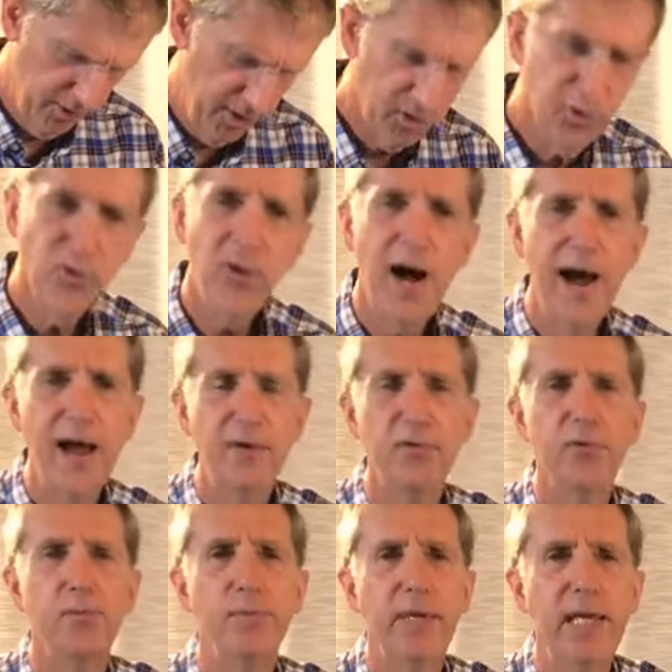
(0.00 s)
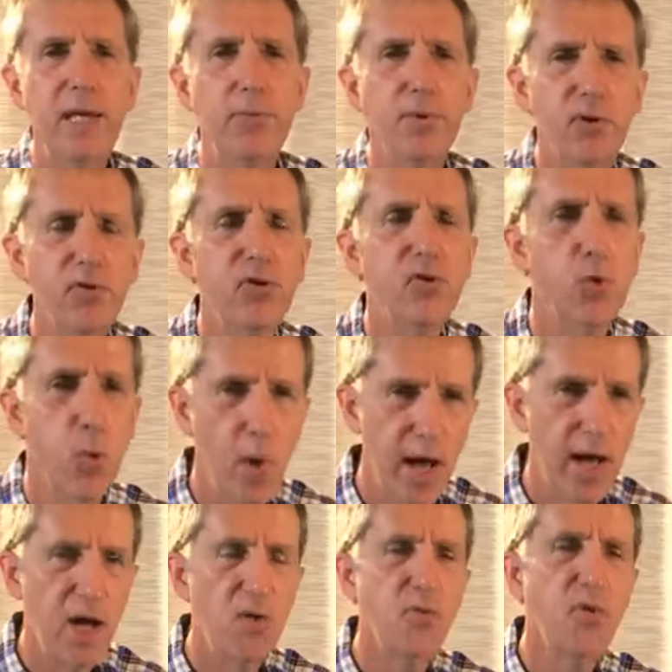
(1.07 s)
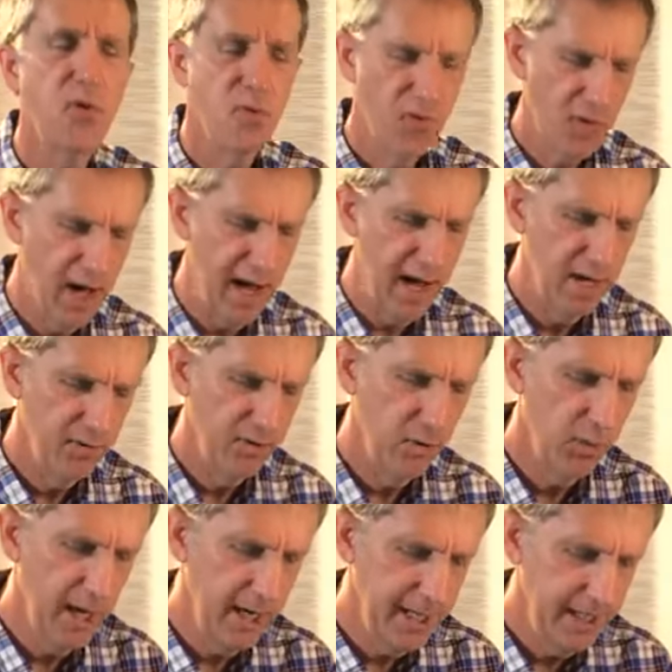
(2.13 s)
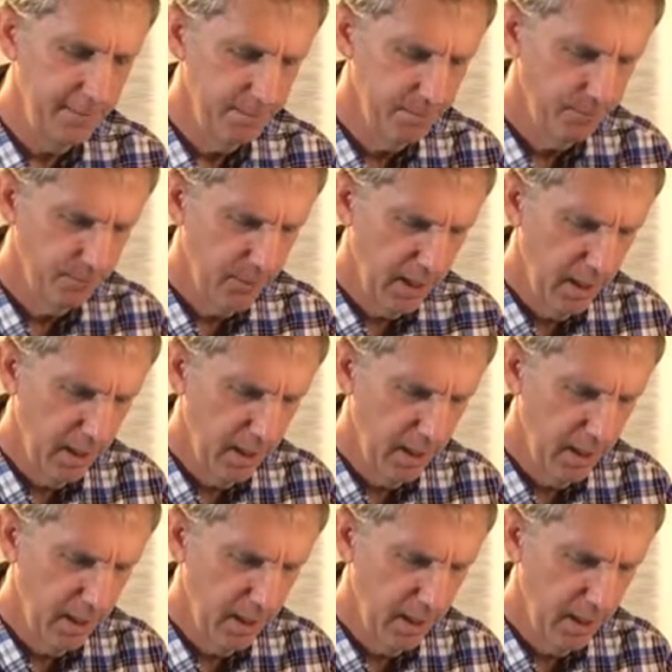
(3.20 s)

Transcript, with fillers: verse 5, Hebrews 12, 5. You ready?